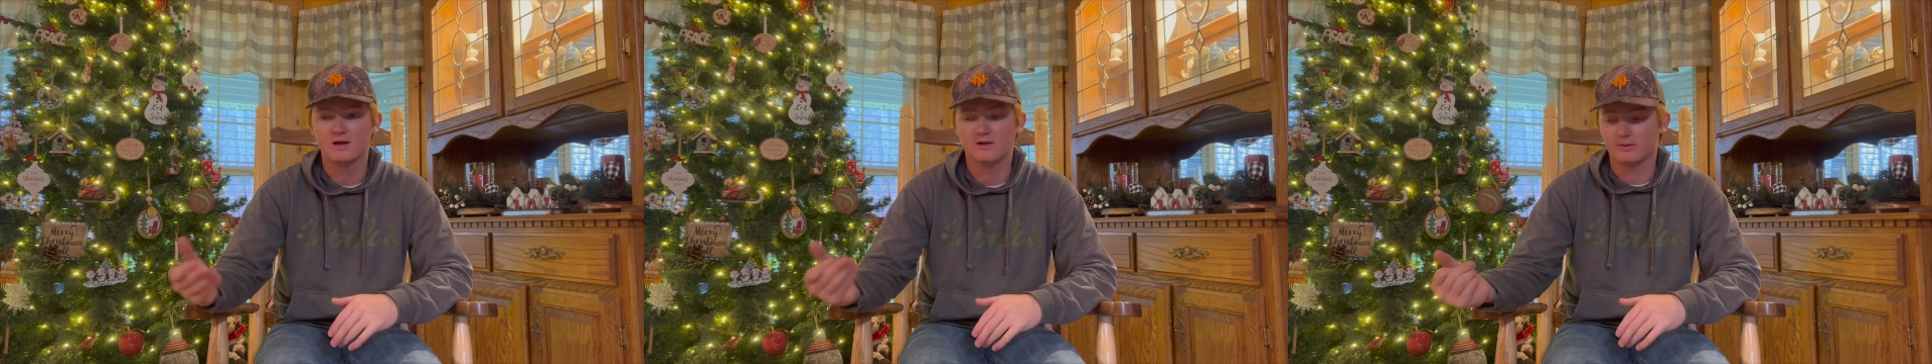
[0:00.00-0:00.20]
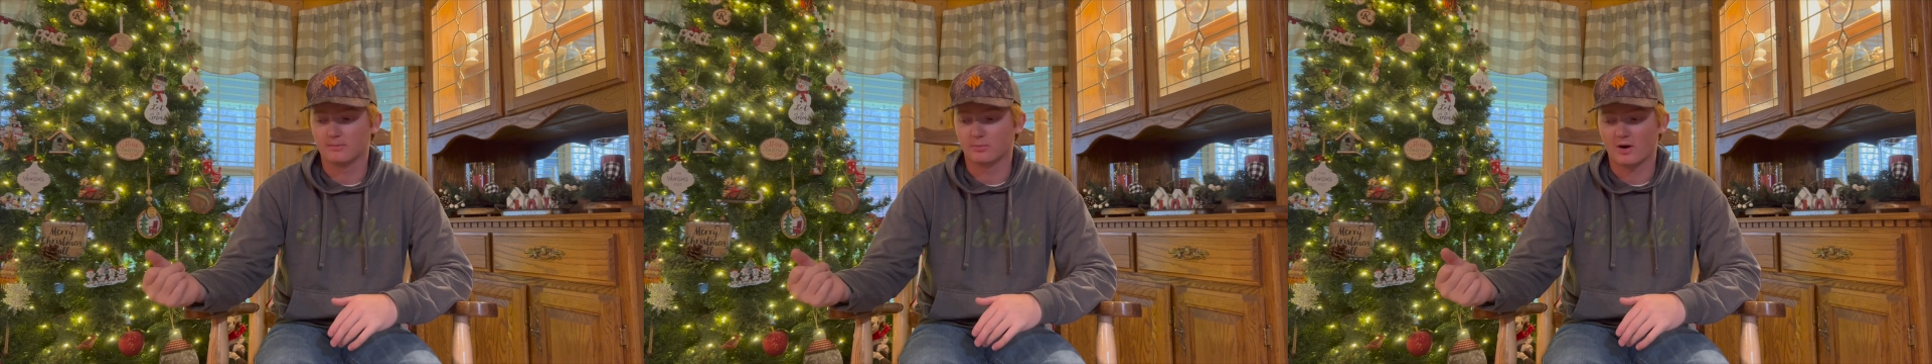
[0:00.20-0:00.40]

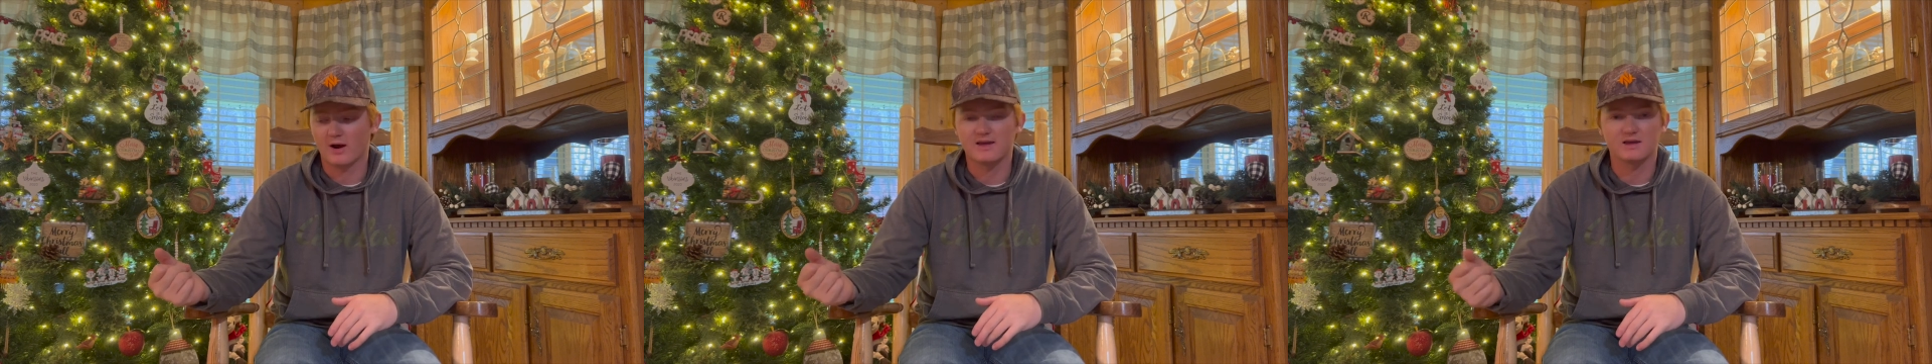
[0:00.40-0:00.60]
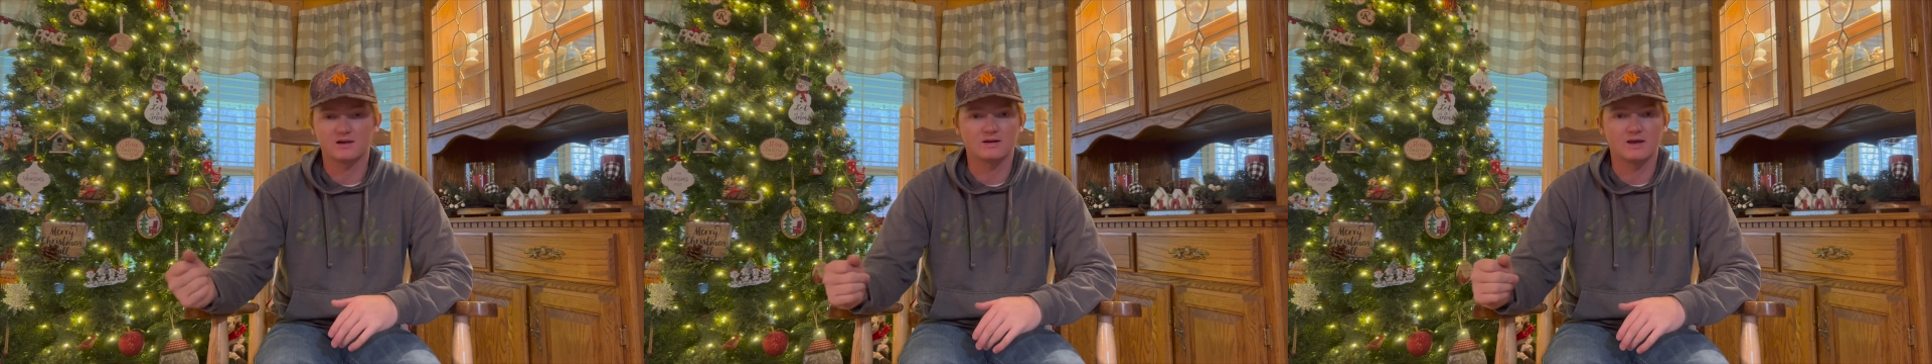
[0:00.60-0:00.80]
the
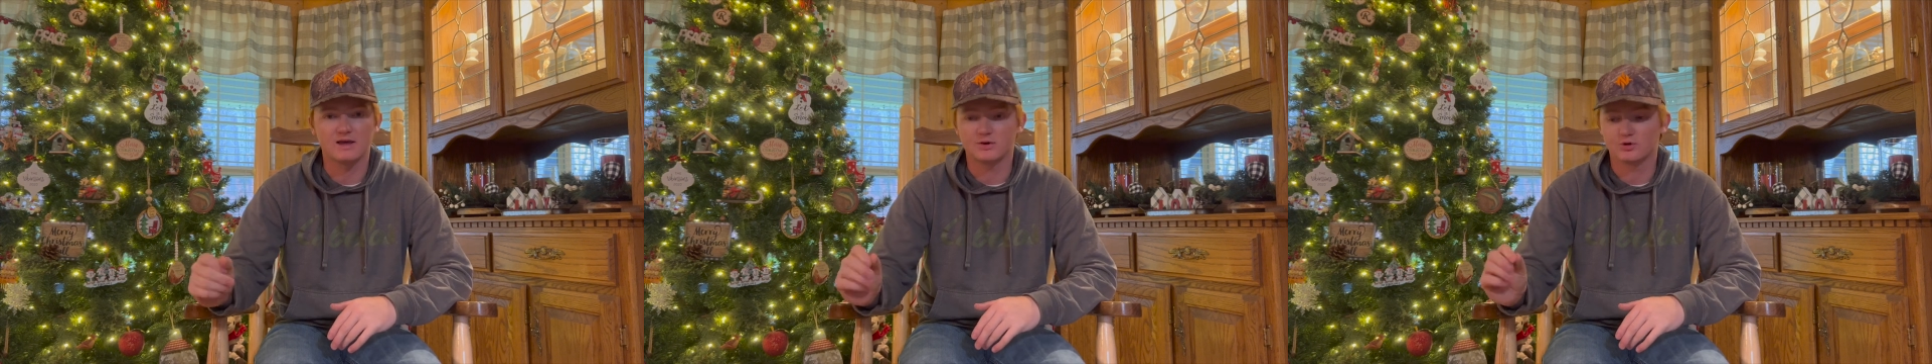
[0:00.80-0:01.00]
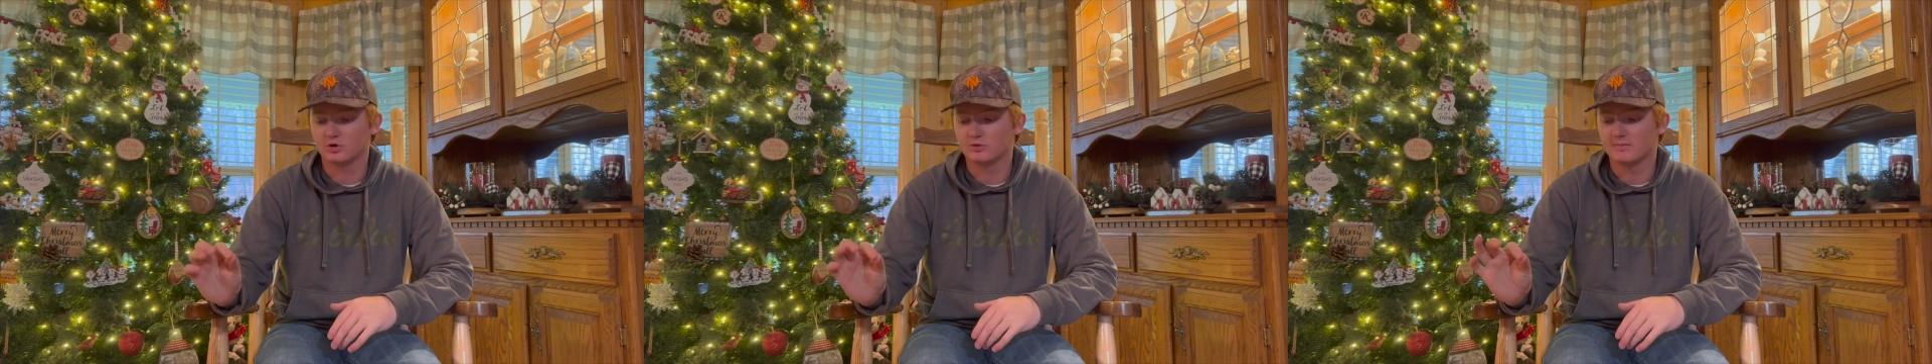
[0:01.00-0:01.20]
bracket,
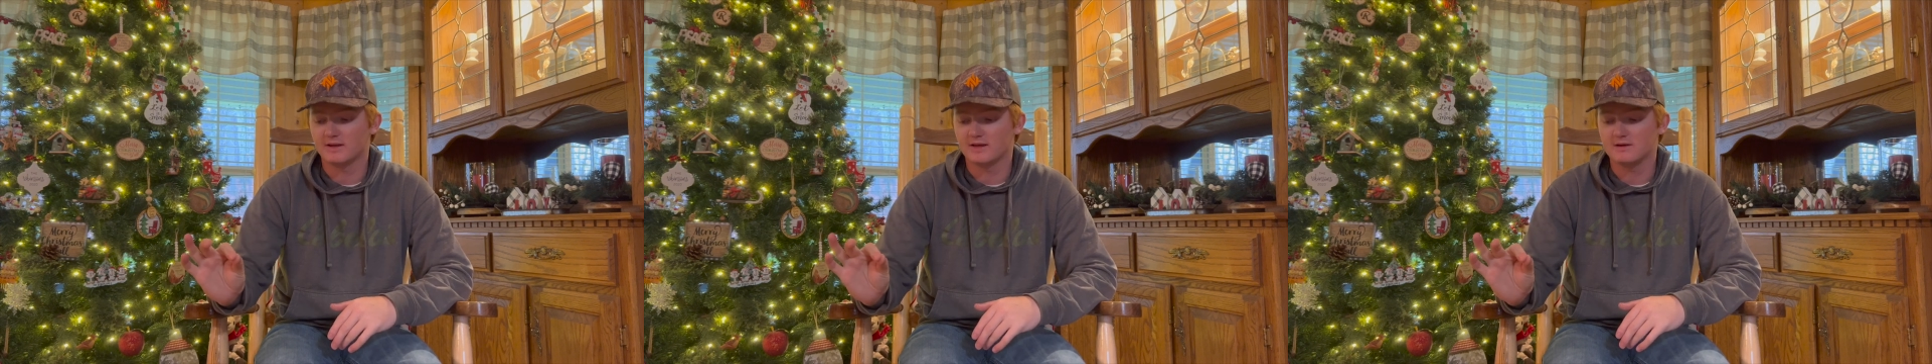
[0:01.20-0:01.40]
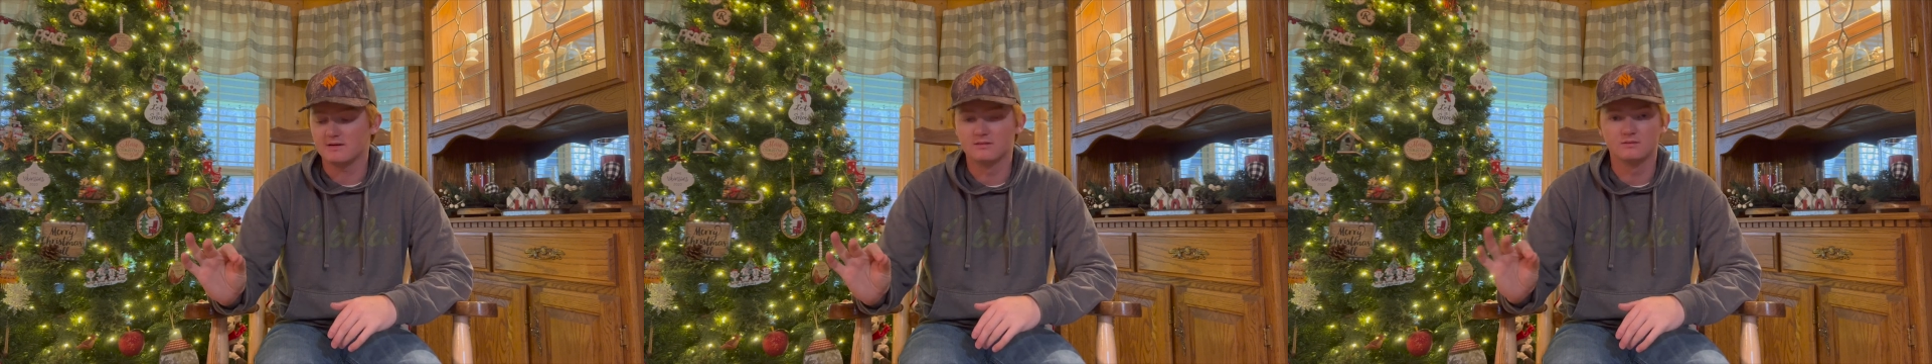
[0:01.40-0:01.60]
it could
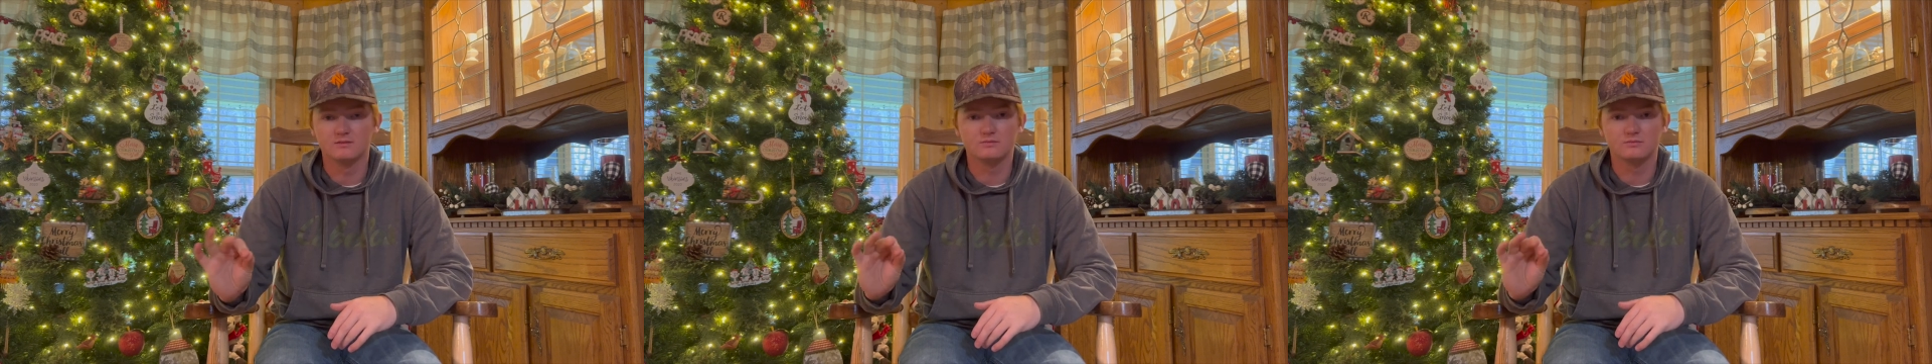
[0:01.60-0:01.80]
be